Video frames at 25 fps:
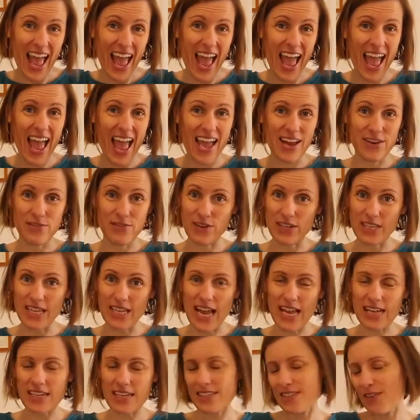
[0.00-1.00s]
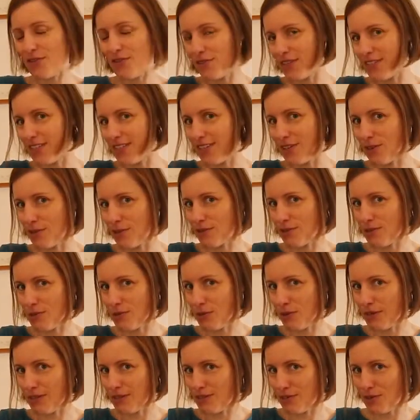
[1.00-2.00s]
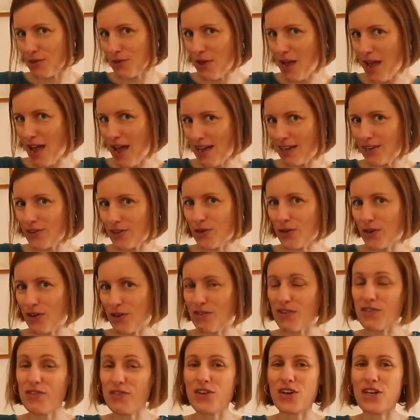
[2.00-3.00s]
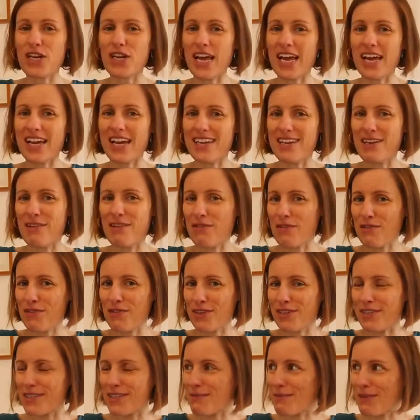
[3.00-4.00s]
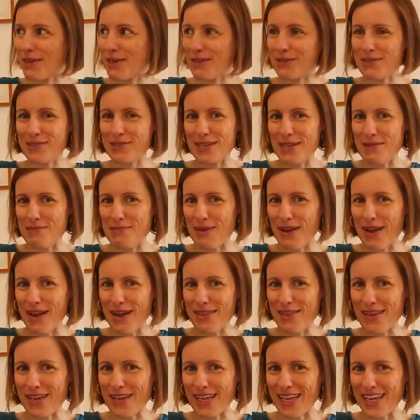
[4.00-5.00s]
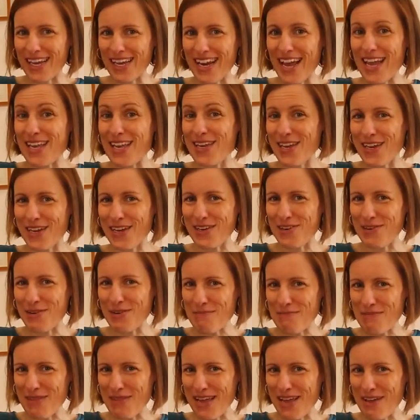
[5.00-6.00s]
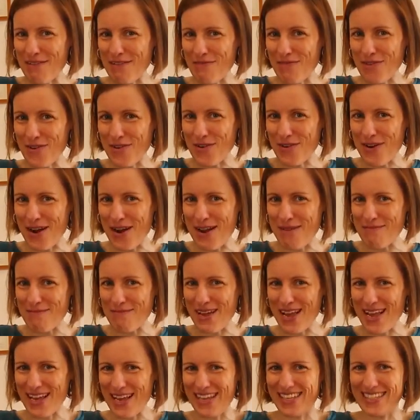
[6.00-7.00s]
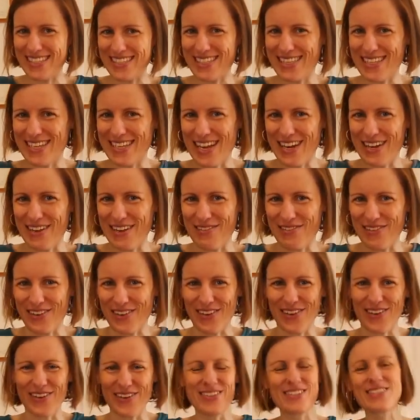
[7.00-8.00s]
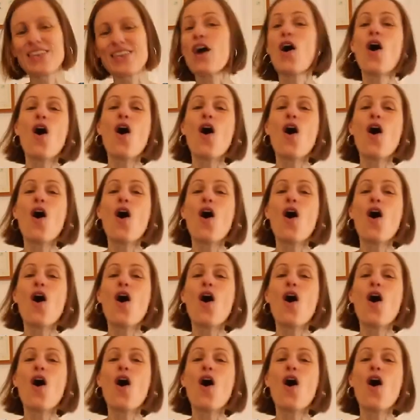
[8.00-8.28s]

and relax. Obviously don't squeeze too hard, or if you've got someone else nearby that can you can grip their forearm instead of yours.